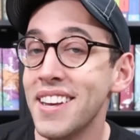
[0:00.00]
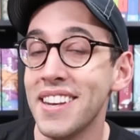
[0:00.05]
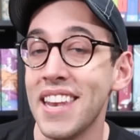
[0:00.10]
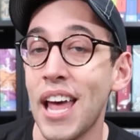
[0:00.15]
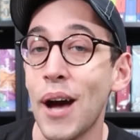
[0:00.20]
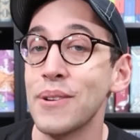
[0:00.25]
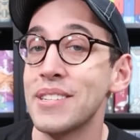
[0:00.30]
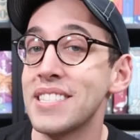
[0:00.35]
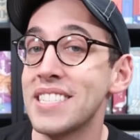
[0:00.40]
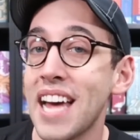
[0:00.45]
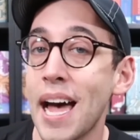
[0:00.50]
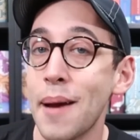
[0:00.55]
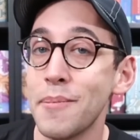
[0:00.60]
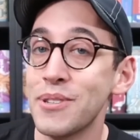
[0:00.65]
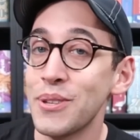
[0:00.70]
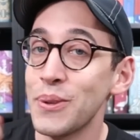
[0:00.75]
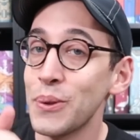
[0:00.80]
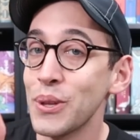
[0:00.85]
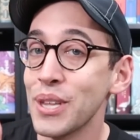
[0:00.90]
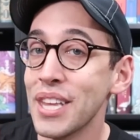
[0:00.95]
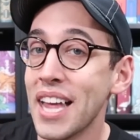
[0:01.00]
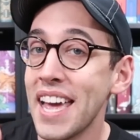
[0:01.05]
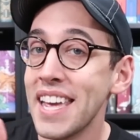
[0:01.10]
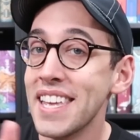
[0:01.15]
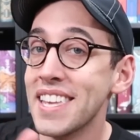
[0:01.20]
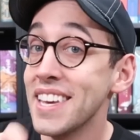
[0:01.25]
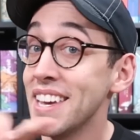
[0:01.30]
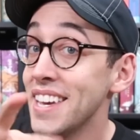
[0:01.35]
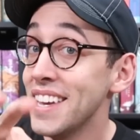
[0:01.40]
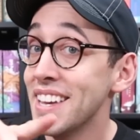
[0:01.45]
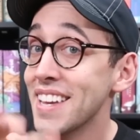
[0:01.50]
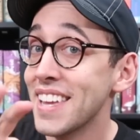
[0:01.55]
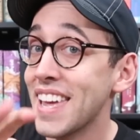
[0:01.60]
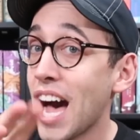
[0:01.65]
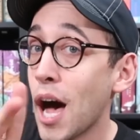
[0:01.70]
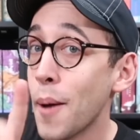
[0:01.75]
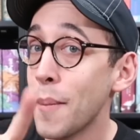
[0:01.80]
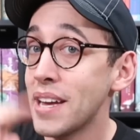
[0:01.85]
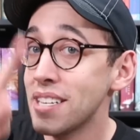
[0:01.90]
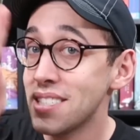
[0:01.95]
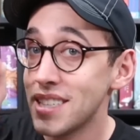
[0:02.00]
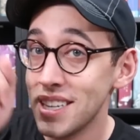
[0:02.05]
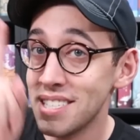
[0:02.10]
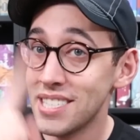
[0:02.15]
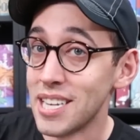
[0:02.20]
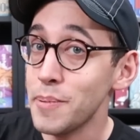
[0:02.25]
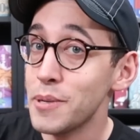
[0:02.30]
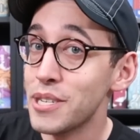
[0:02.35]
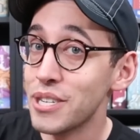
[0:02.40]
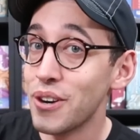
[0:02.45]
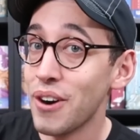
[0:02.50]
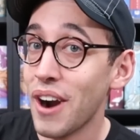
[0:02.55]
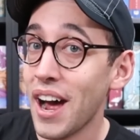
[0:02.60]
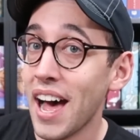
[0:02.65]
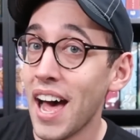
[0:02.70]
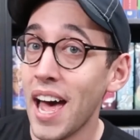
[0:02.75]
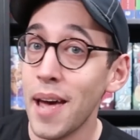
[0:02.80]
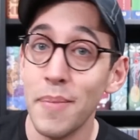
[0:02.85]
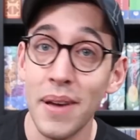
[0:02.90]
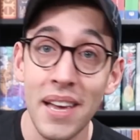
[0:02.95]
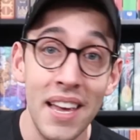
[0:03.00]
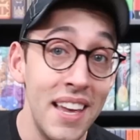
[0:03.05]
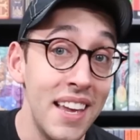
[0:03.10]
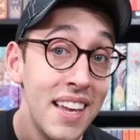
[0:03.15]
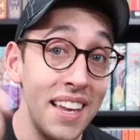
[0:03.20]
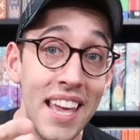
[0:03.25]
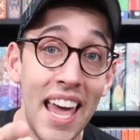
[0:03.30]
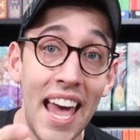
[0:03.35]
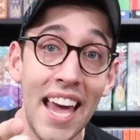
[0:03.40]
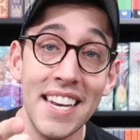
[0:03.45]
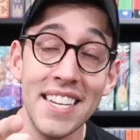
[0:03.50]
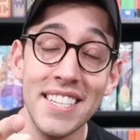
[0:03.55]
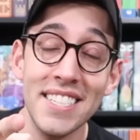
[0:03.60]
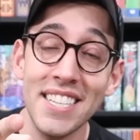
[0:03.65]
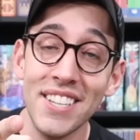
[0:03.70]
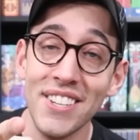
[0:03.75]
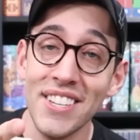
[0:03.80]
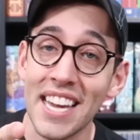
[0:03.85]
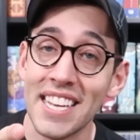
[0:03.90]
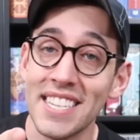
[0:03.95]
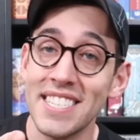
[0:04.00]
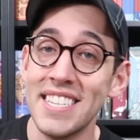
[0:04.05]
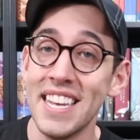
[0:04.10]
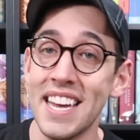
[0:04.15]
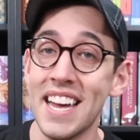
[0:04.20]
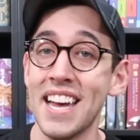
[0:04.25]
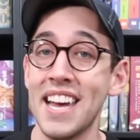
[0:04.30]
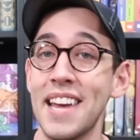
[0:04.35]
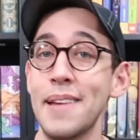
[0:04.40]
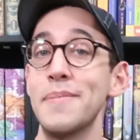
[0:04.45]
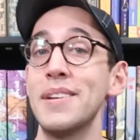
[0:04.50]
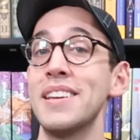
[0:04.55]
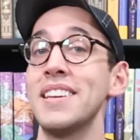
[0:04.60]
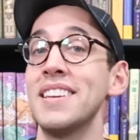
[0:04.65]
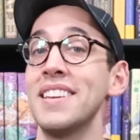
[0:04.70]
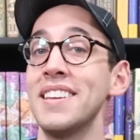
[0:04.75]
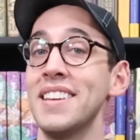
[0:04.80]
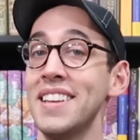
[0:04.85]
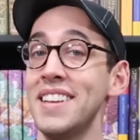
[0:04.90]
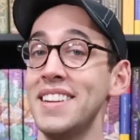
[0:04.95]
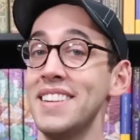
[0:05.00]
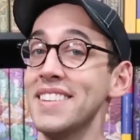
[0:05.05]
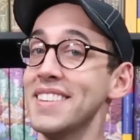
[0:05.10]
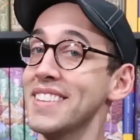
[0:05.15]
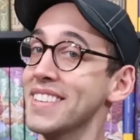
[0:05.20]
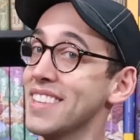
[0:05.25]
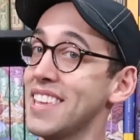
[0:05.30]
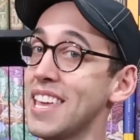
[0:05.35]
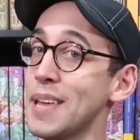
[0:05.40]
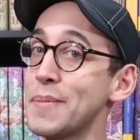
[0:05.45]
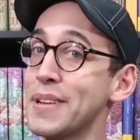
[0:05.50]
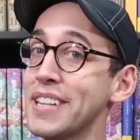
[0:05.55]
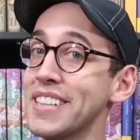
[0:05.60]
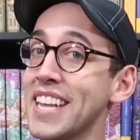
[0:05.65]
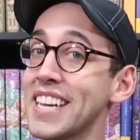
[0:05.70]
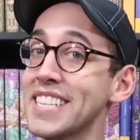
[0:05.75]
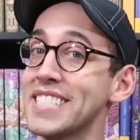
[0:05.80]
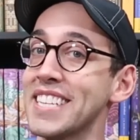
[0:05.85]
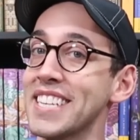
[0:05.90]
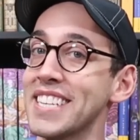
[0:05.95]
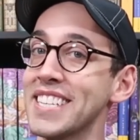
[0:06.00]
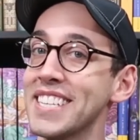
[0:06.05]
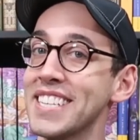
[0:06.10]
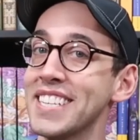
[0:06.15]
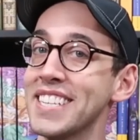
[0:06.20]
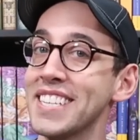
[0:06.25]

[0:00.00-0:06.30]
Now it's time to like, comment, subscribe, and until next time, keep collecting.